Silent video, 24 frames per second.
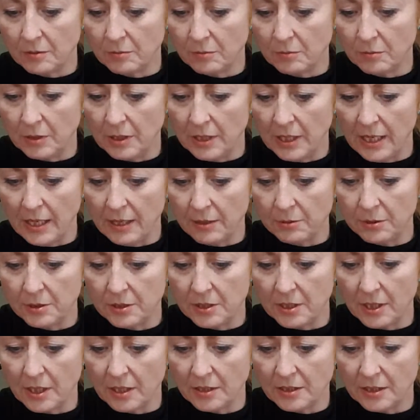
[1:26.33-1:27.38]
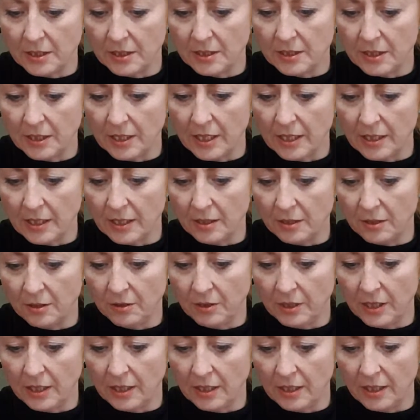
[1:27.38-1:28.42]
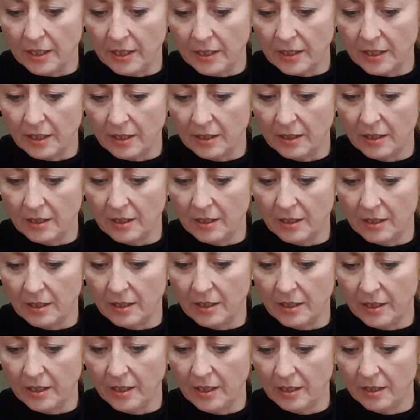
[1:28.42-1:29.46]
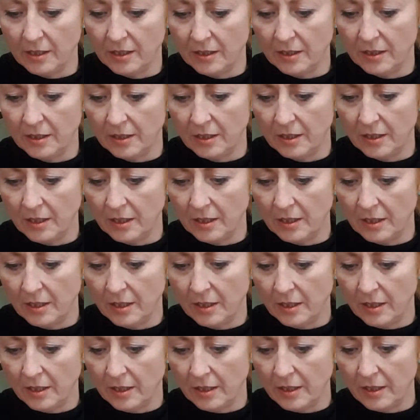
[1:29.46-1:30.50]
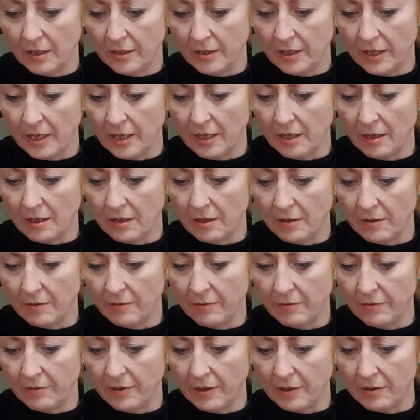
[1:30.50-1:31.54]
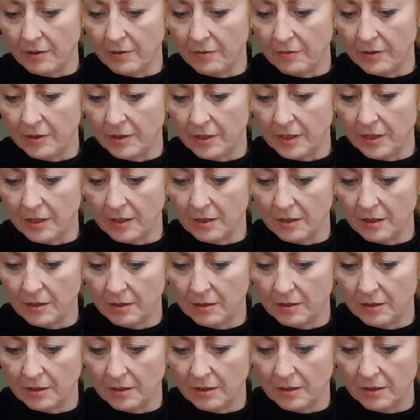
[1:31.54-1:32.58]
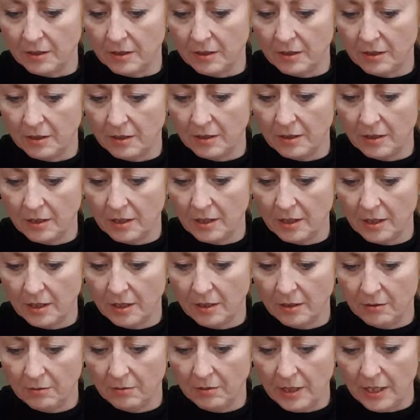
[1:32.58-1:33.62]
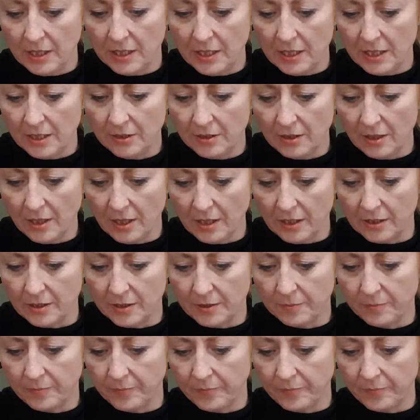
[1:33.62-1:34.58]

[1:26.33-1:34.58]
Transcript: we're now starting to get it looking like an eye. They are very, very dark, are reindeer's eyes.